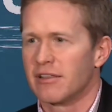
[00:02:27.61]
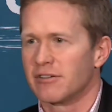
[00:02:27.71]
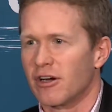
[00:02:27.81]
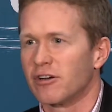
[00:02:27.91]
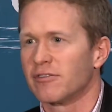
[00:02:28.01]

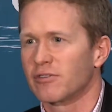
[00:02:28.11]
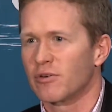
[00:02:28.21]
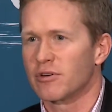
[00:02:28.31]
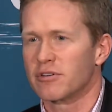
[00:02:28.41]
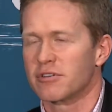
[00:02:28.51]
There are, of
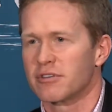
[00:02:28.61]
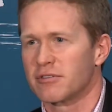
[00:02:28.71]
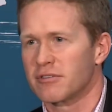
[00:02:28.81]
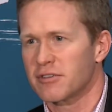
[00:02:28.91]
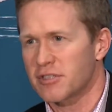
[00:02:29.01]
course,
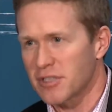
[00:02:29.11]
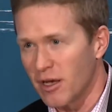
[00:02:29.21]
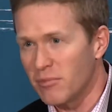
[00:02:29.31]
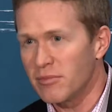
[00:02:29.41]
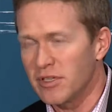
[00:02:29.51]

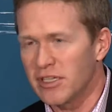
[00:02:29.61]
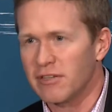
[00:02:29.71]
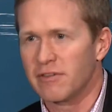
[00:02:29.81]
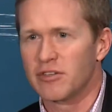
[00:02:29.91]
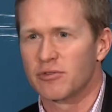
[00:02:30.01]
some
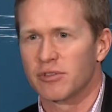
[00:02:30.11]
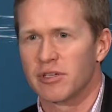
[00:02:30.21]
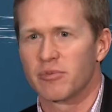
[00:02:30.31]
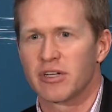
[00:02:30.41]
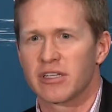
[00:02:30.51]
individual
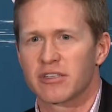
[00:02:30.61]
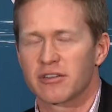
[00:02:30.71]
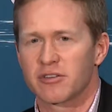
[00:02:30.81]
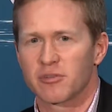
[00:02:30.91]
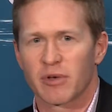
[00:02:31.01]
liberties that
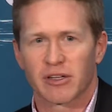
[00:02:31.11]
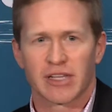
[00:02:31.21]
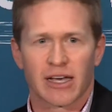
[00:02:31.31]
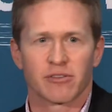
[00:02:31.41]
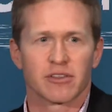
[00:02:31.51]
are
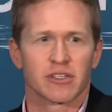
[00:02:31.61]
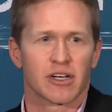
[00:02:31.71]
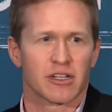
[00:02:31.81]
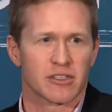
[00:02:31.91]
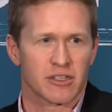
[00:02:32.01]
spelled out in the
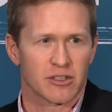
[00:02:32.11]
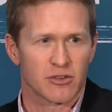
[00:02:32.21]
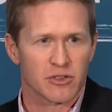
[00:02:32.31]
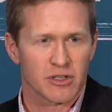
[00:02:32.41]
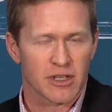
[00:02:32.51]

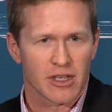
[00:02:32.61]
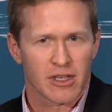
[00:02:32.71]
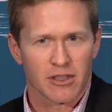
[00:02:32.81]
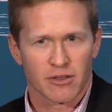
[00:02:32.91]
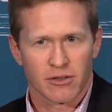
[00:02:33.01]
Constitution.
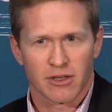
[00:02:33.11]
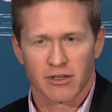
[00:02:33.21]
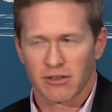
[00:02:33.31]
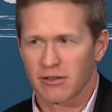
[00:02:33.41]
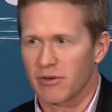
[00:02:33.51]

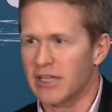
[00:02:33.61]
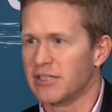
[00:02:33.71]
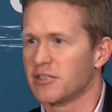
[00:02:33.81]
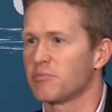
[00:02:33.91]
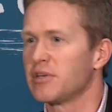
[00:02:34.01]
The right
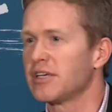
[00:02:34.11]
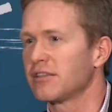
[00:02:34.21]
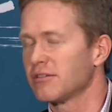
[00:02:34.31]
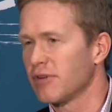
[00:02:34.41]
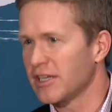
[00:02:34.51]
to
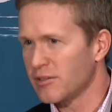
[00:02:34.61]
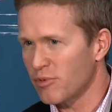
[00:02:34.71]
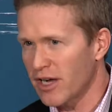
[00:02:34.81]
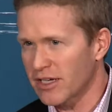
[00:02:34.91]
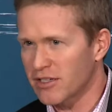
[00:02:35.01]
speak, the right to
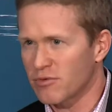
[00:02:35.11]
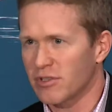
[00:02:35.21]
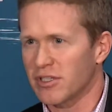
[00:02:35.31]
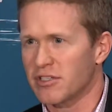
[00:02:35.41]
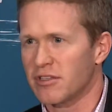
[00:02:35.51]
practice
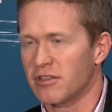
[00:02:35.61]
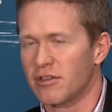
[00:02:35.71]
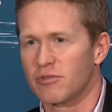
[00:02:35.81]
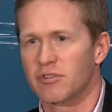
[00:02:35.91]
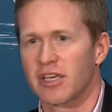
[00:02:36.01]
religion,
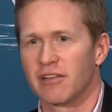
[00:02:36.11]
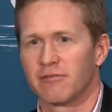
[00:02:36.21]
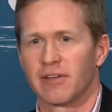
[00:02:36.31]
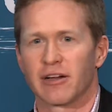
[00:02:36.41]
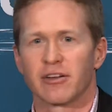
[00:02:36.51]
those get
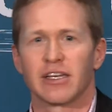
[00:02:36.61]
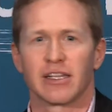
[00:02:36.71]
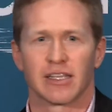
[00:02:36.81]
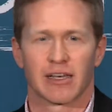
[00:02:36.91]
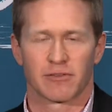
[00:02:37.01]

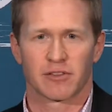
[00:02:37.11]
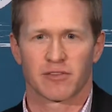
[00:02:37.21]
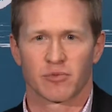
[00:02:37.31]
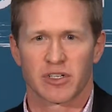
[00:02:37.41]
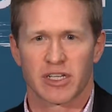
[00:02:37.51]
varying levels
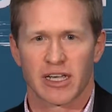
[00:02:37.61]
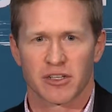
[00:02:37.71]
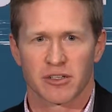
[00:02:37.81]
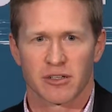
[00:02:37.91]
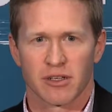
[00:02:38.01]
of
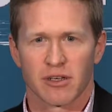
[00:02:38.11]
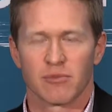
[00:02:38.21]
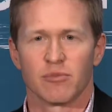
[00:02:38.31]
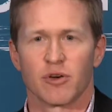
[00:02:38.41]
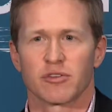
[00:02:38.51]
protection.
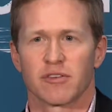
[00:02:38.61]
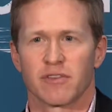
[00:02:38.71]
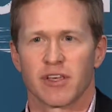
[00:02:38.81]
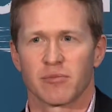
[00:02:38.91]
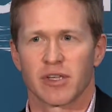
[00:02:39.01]
Most of
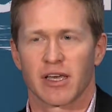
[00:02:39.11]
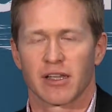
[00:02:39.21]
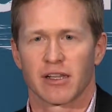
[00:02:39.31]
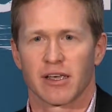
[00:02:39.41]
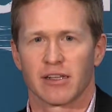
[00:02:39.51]
them get